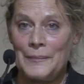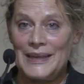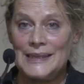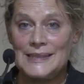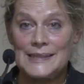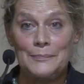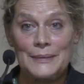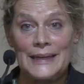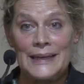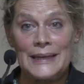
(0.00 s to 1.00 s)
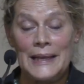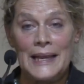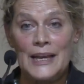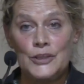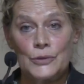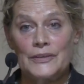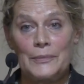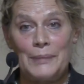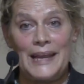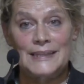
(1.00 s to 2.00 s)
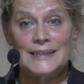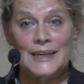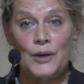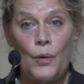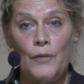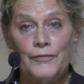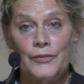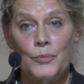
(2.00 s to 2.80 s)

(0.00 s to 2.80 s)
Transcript: He simply took the painting off